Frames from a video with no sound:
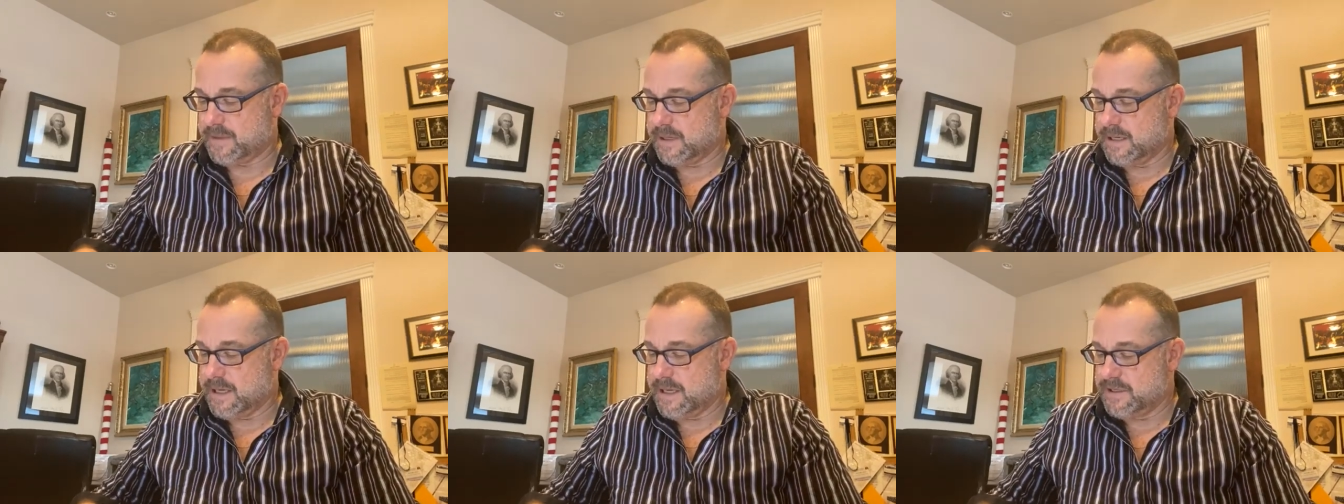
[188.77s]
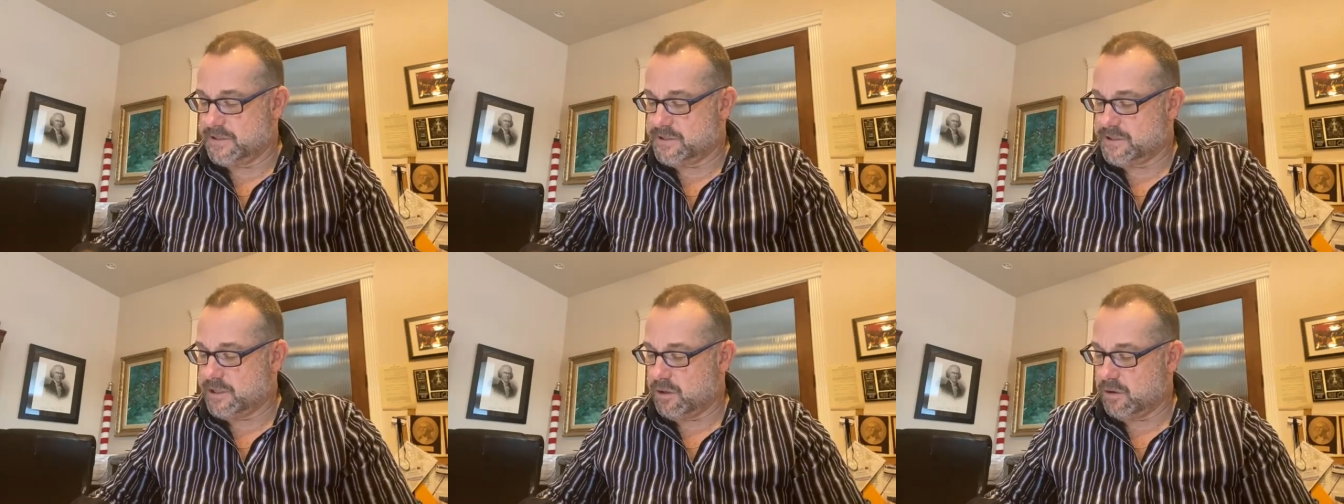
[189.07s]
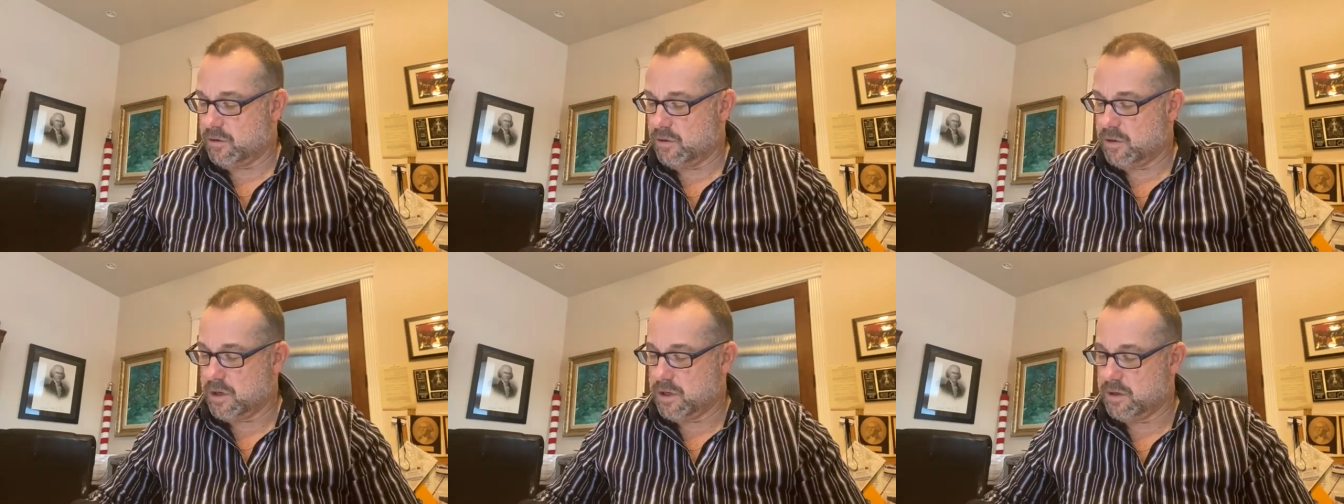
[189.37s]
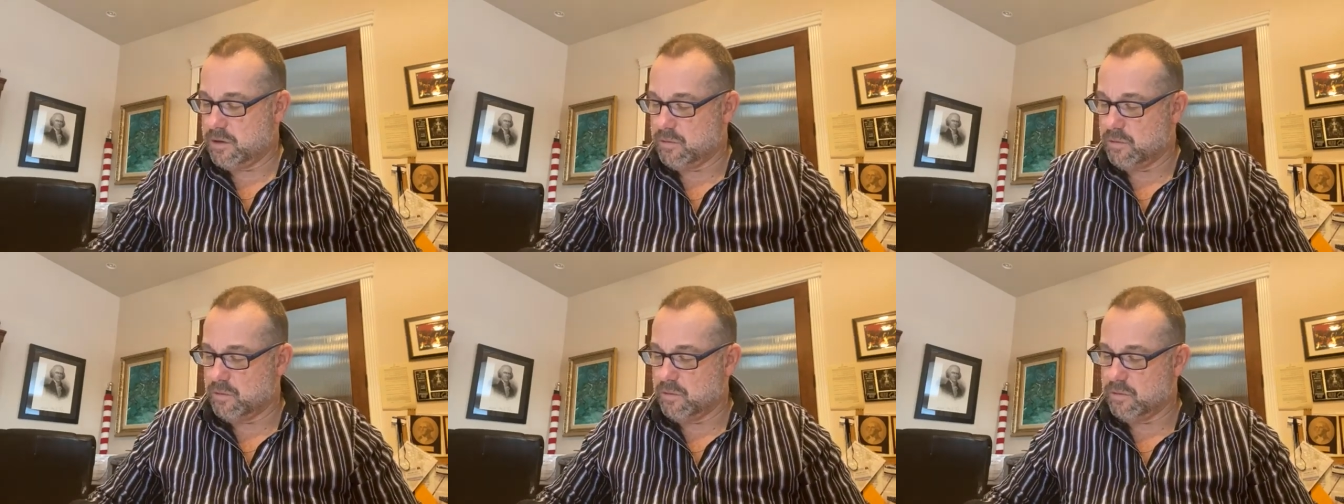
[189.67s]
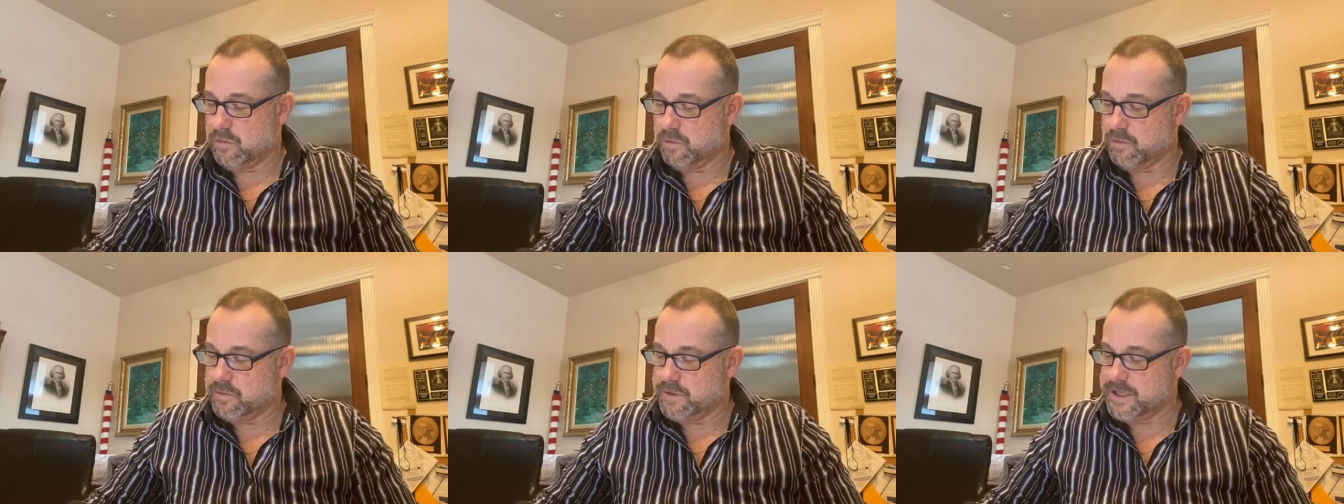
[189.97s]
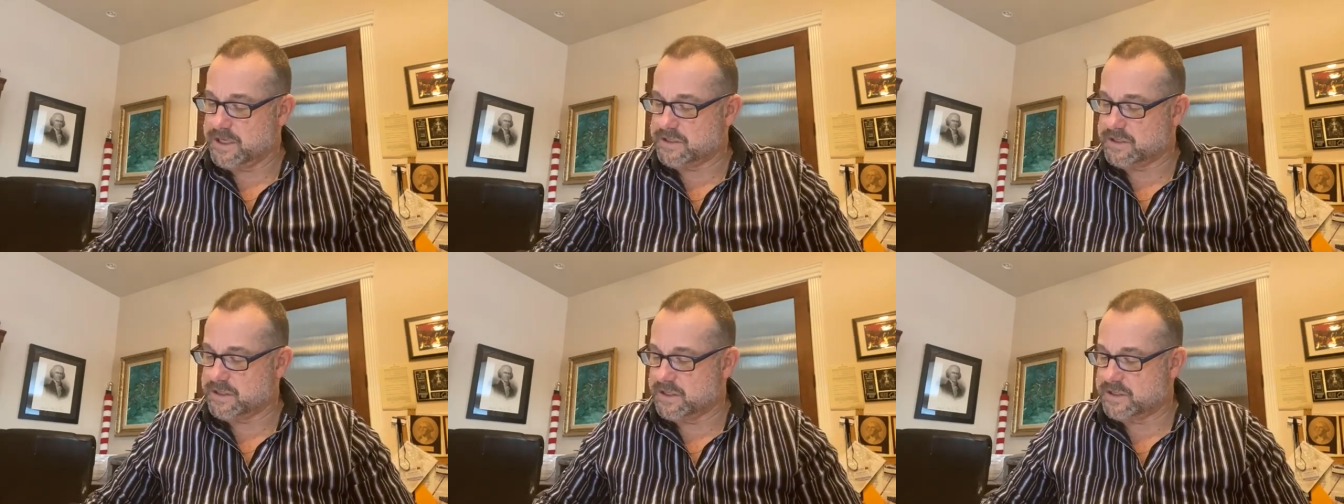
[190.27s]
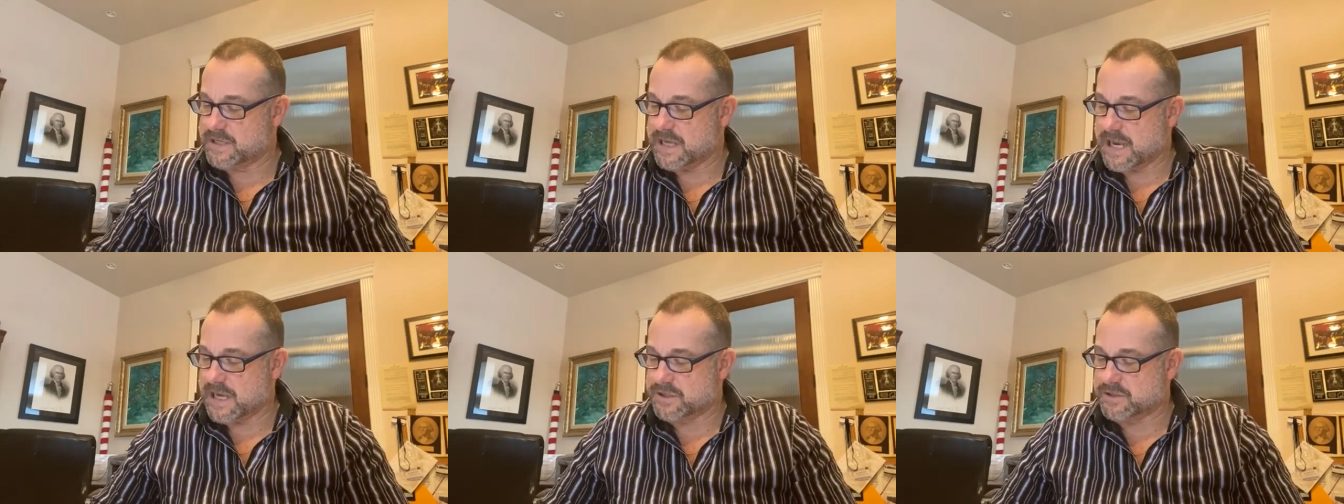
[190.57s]
And so these
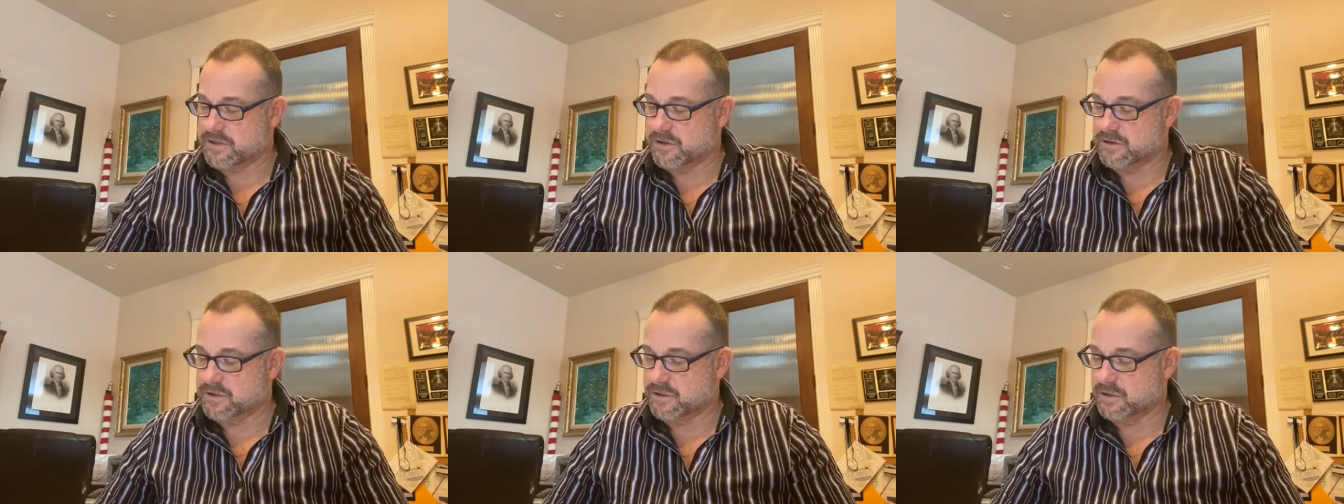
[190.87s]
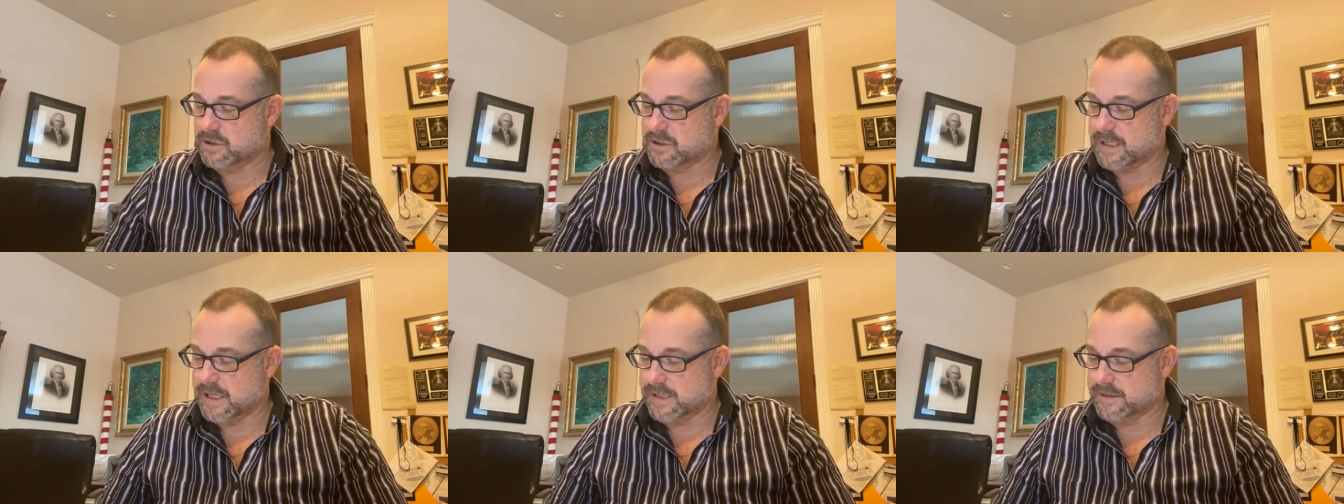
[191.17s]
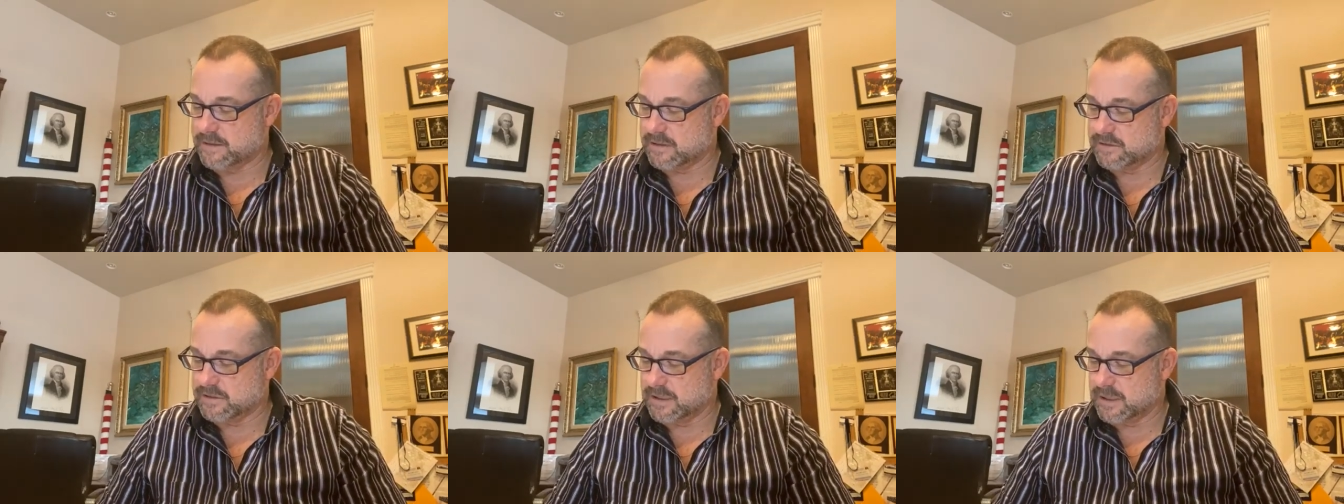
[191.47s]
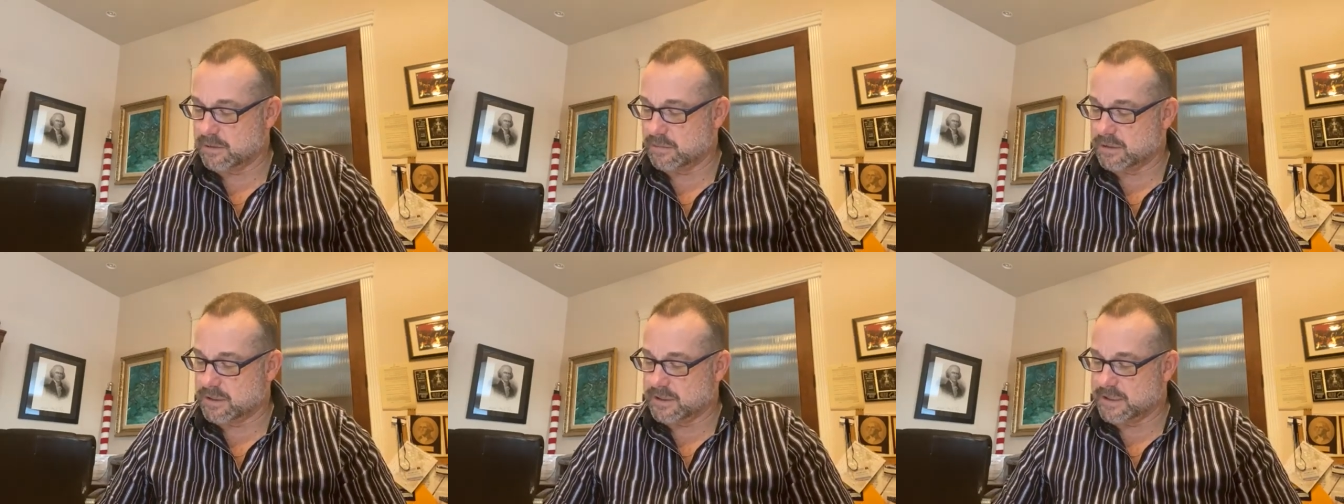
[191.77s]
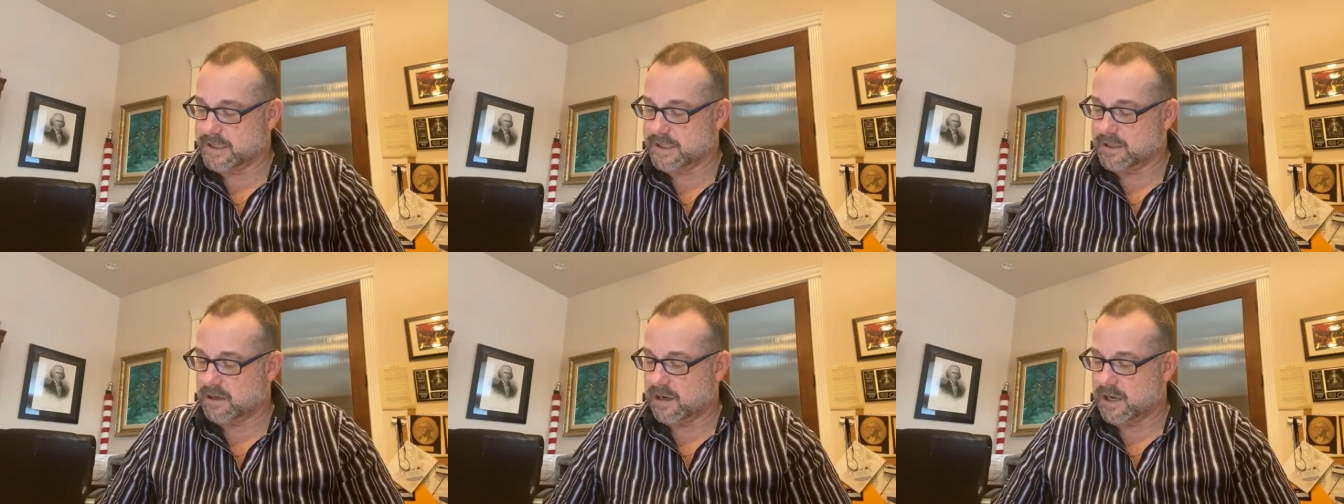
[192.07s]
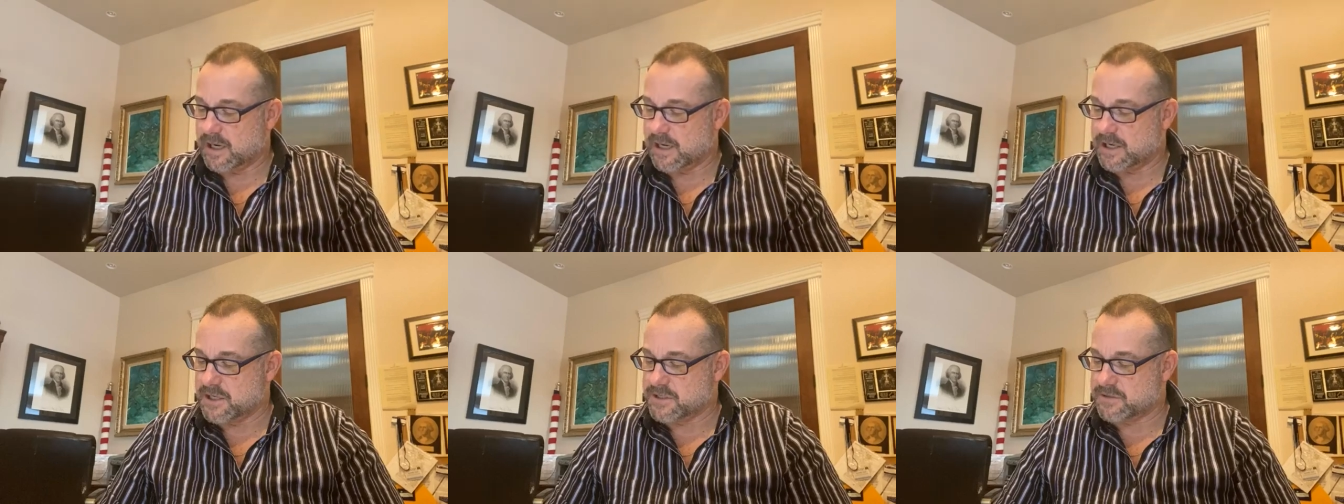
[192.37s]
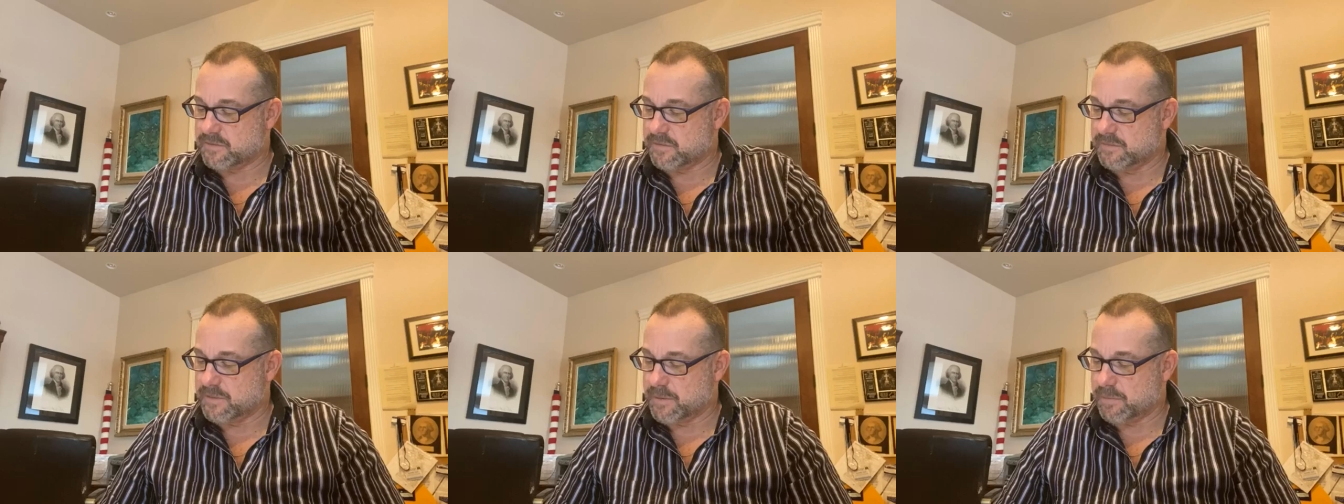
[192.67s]
disasters look like they're deliberately caused from